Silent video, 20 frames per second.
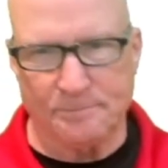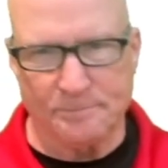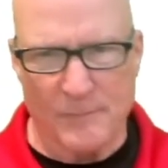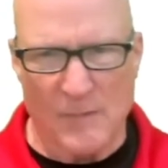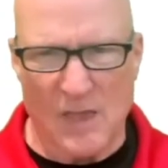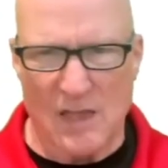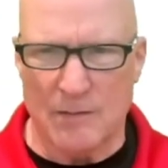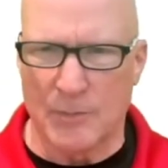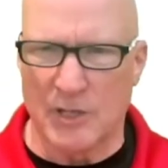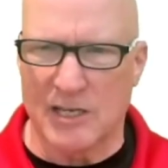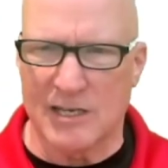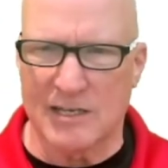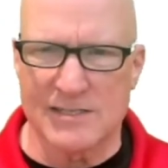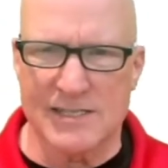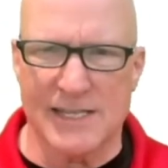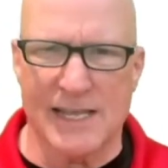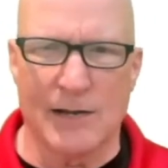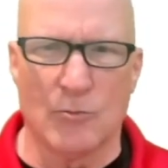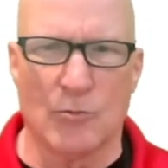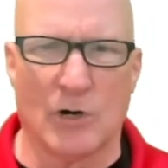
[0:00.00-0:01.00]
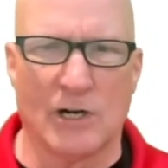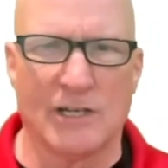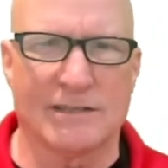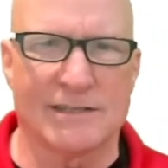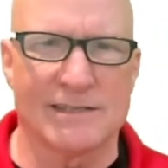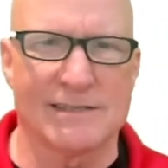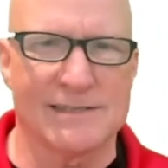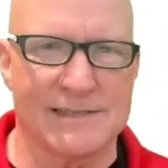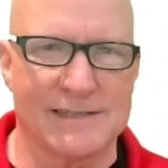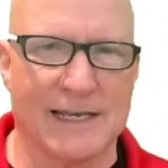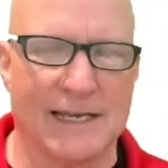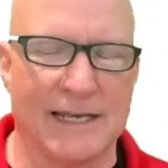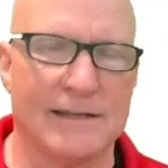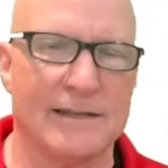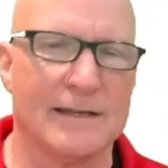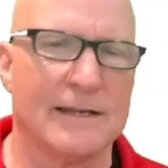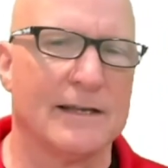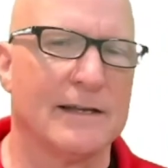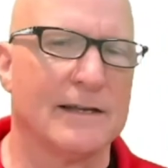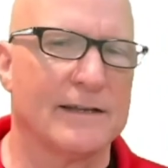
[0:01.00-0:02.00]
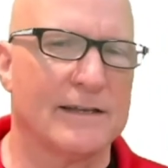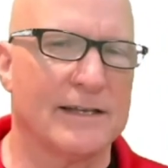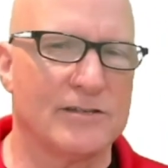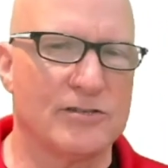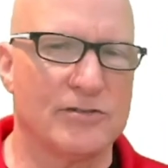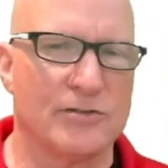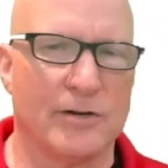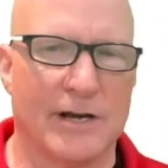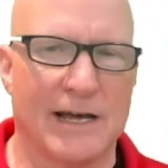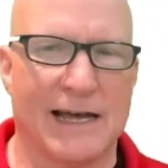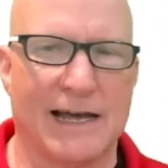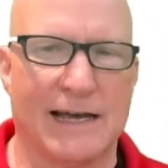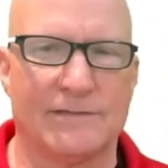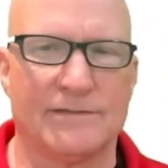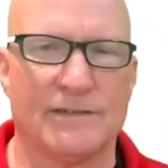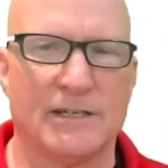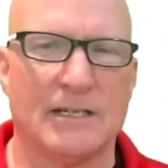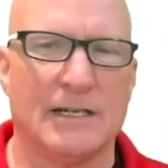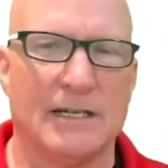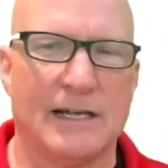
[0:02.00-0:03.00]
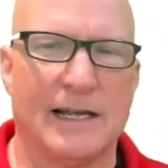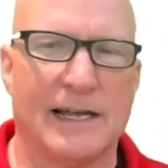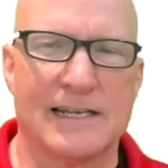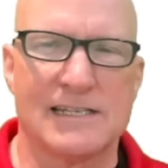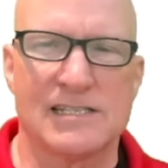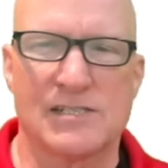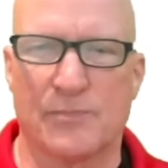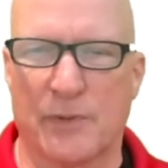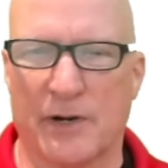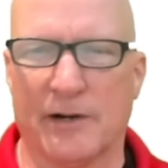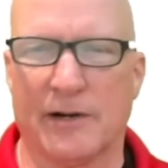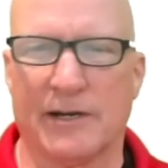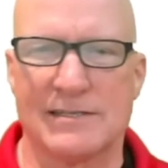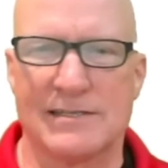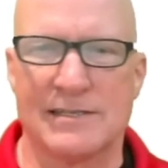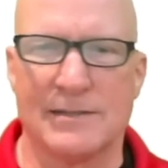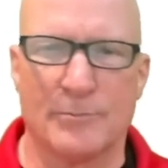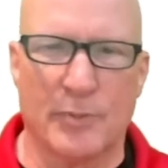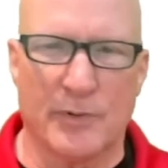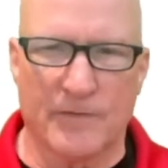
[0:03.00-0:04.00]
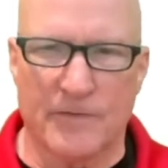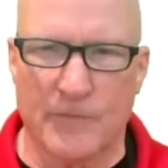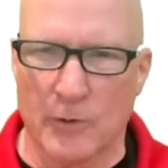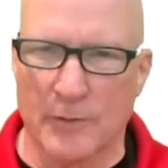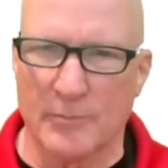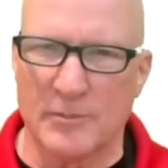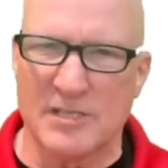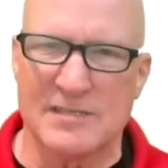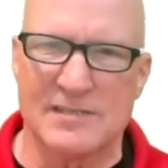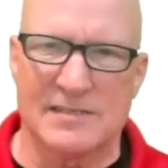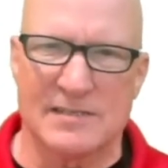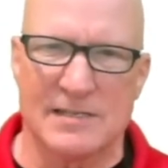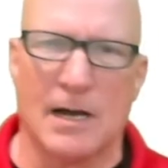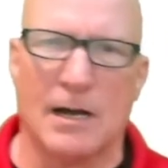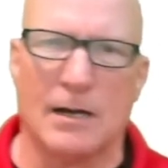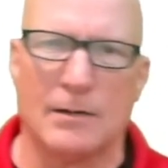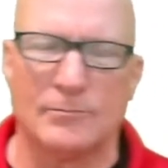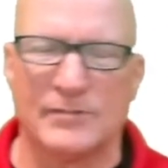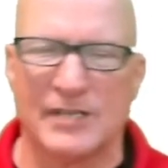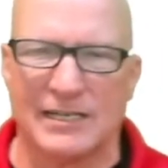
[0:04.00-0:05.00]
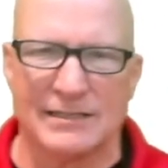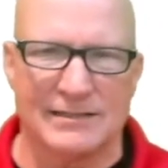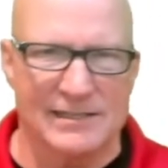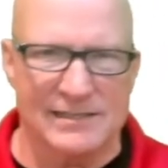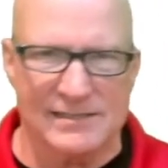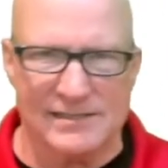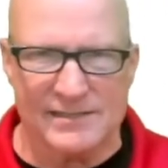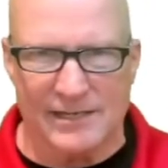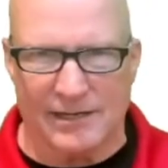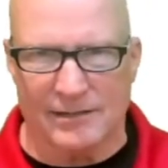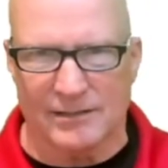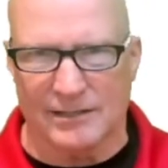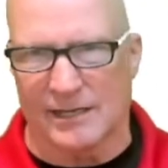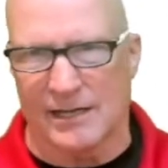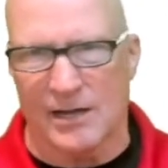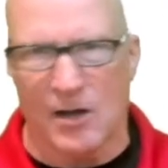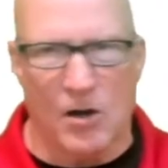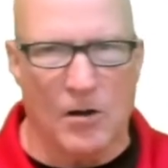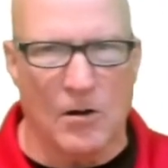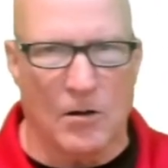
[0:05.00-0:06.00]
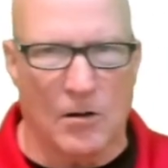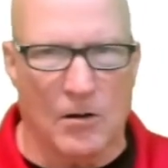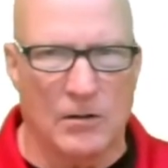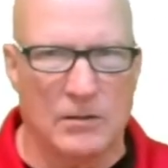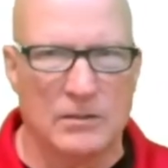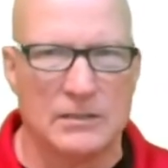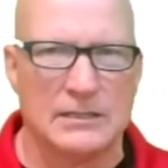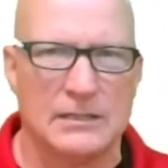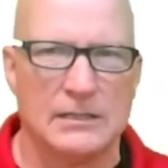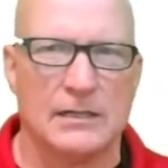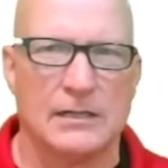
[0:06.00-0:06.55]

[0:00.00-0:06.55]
because they want to see that you have experience in performing some, not necessarily all,